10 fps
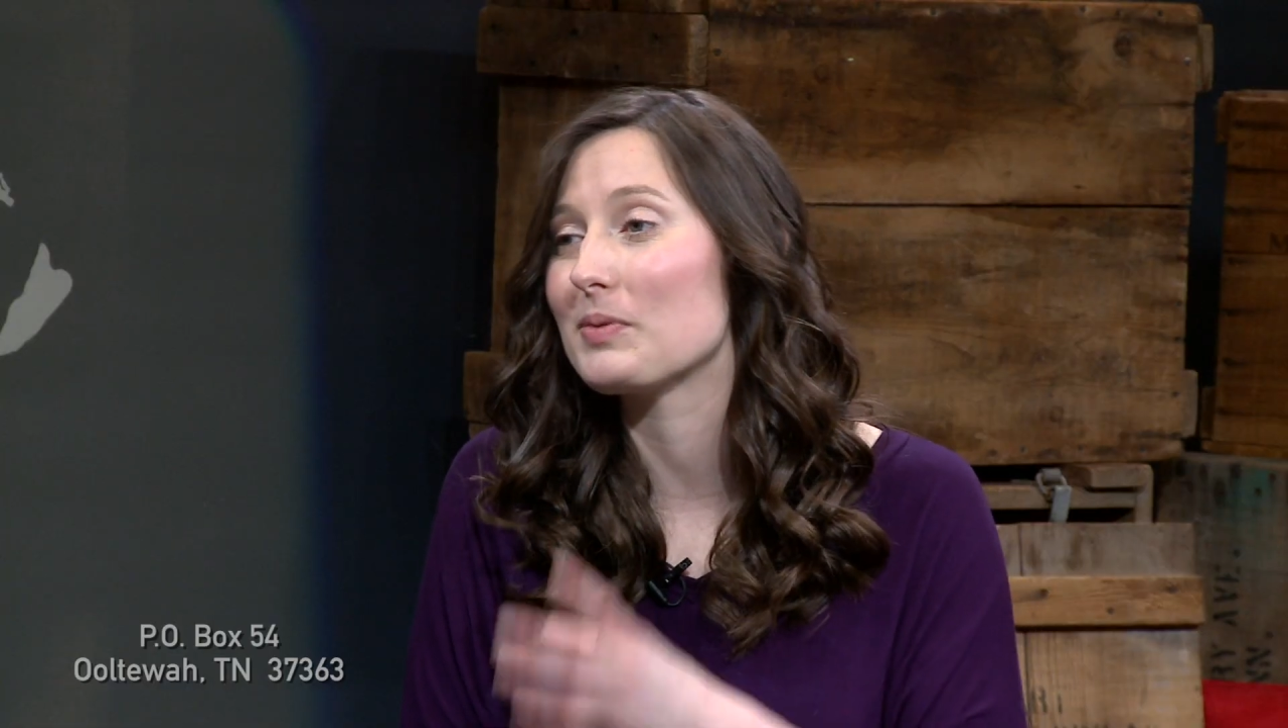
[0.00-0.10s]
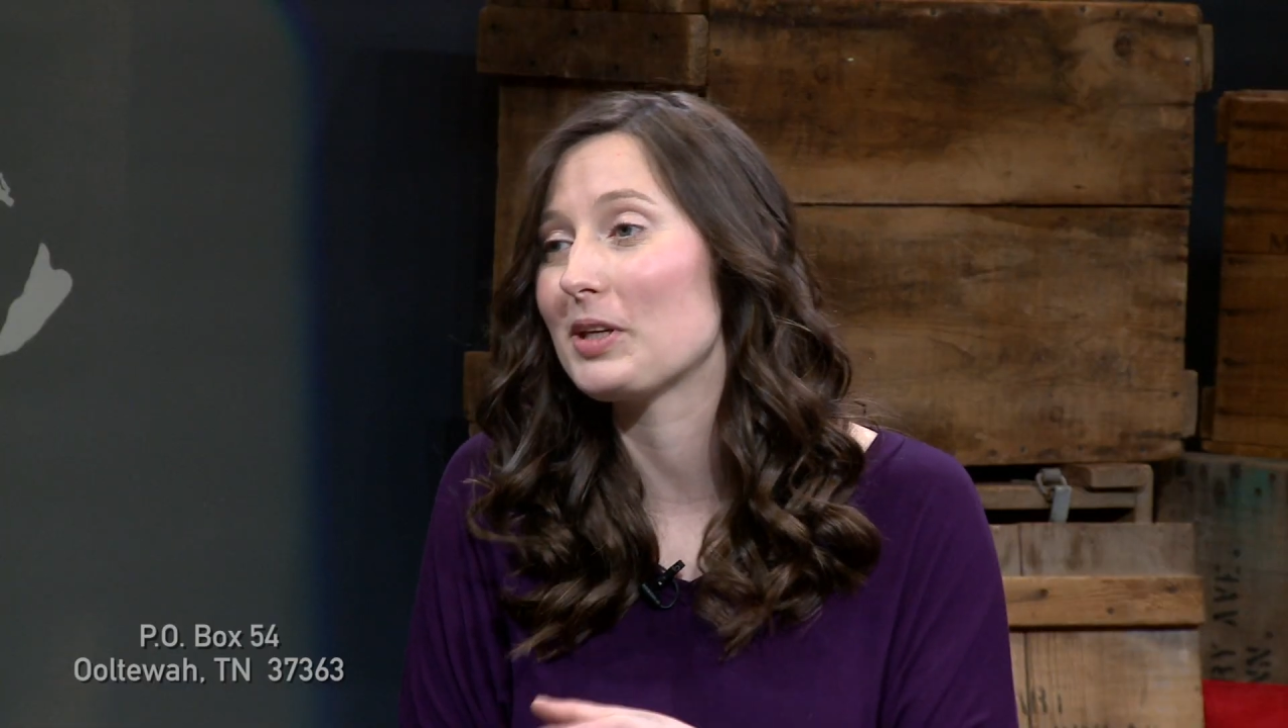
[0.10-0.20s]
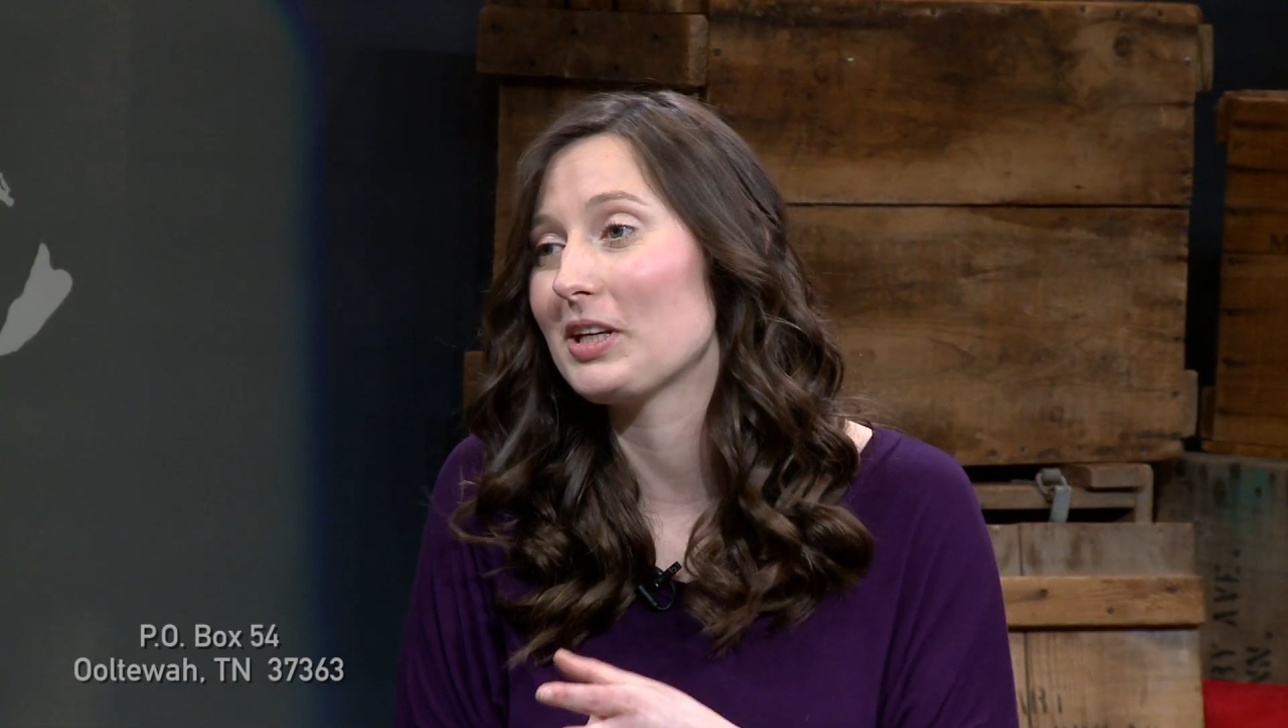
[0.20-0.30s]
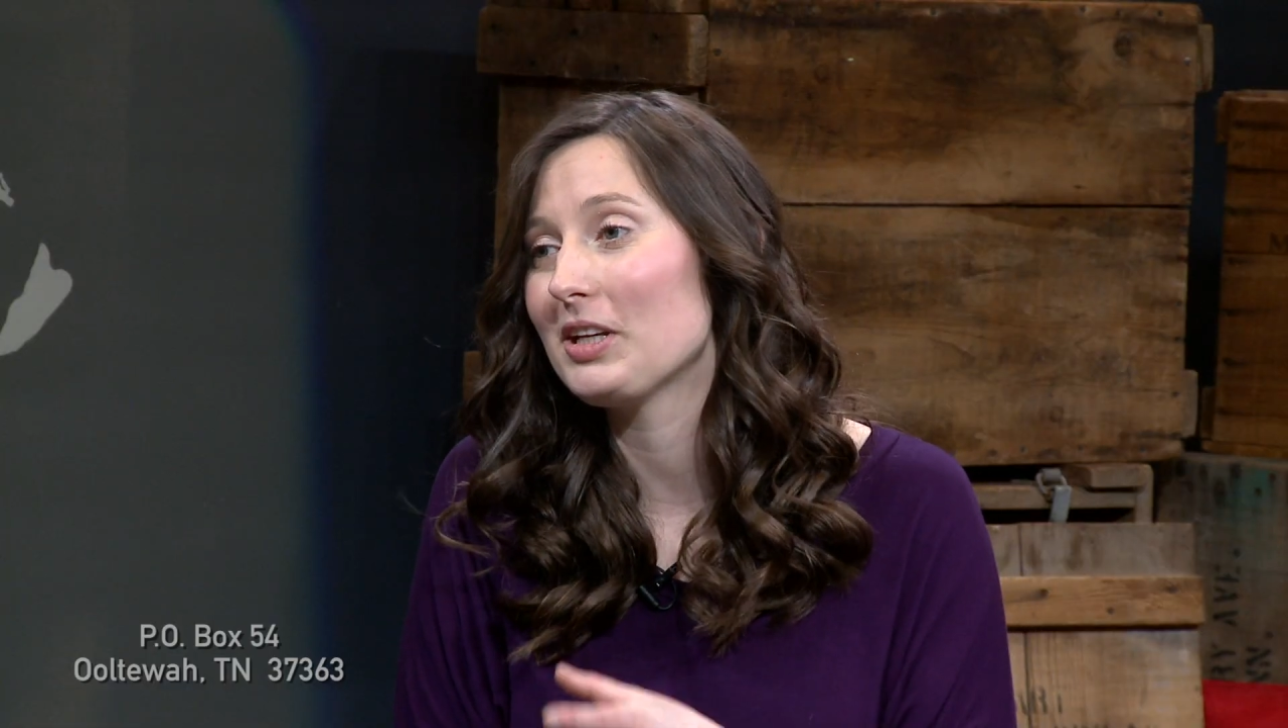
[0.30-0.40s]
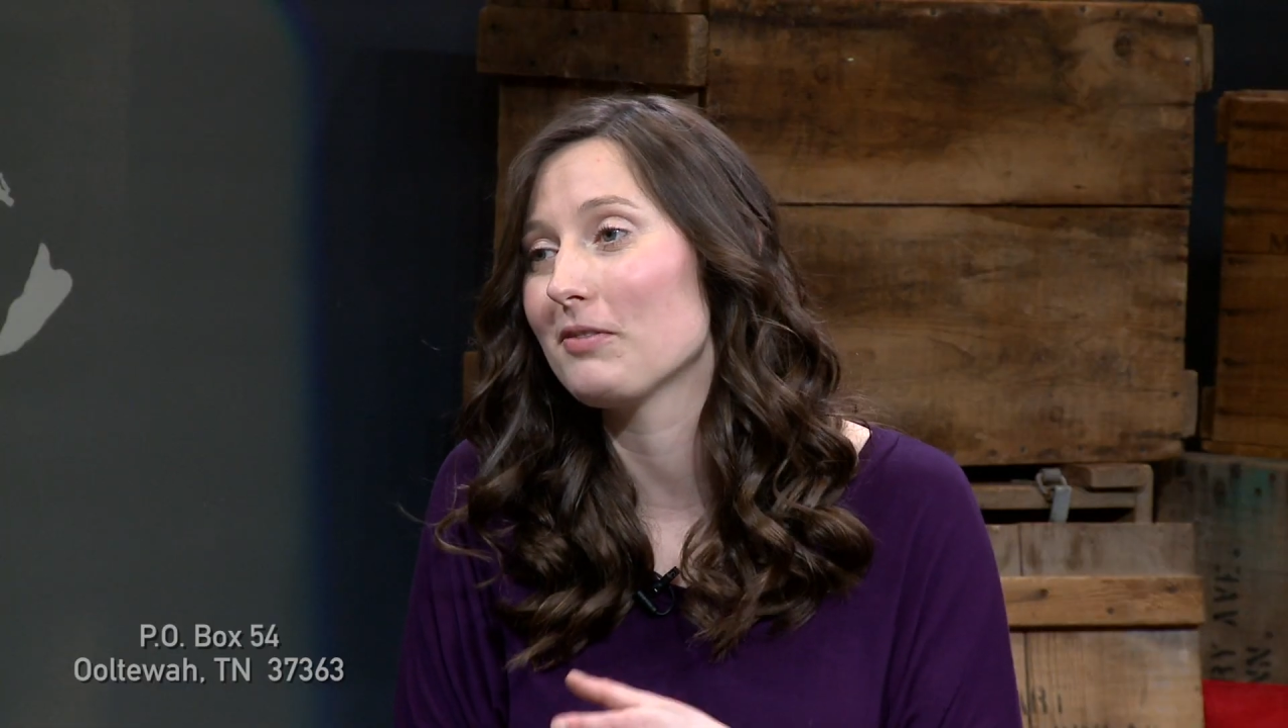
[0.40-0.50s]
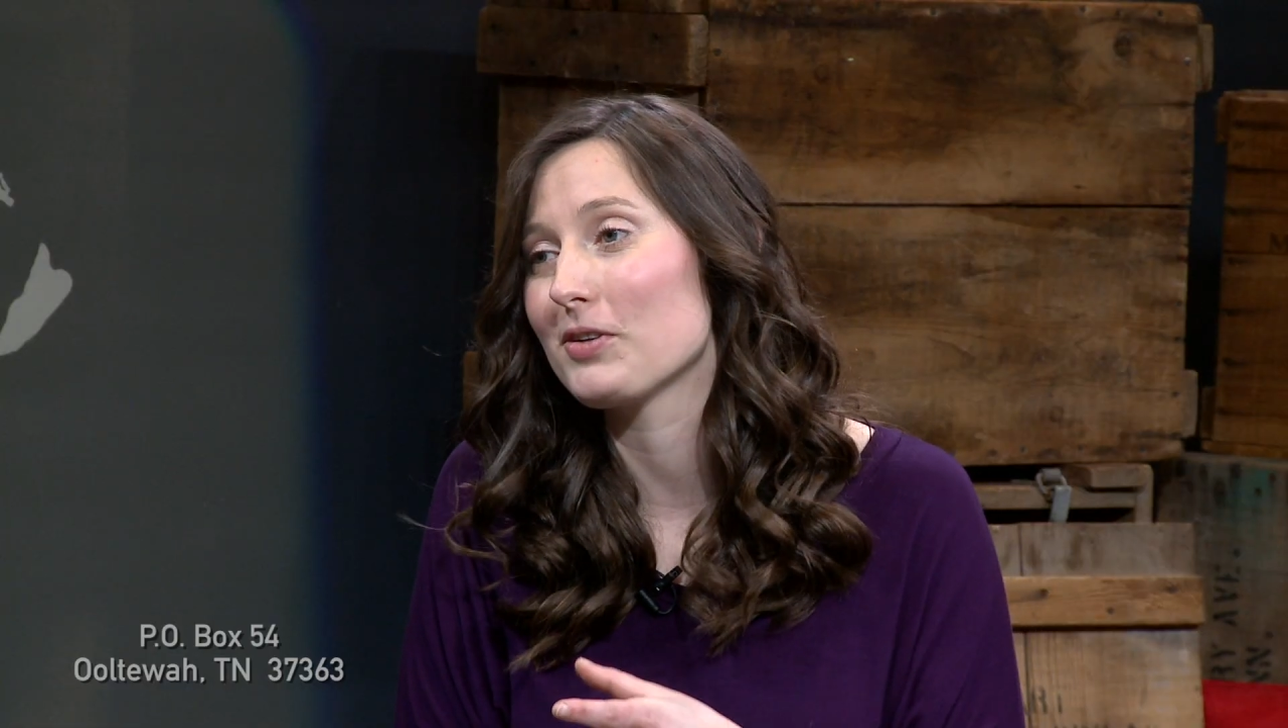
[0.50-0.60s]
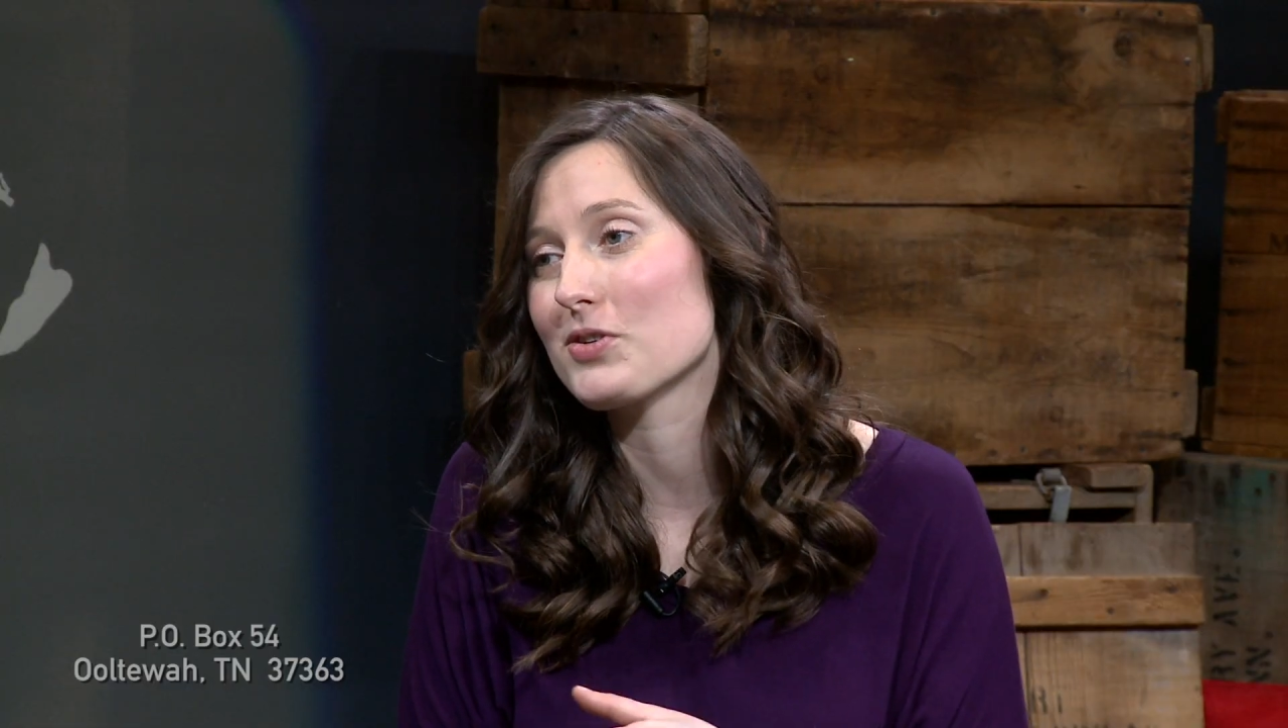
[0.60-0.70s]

beginning of your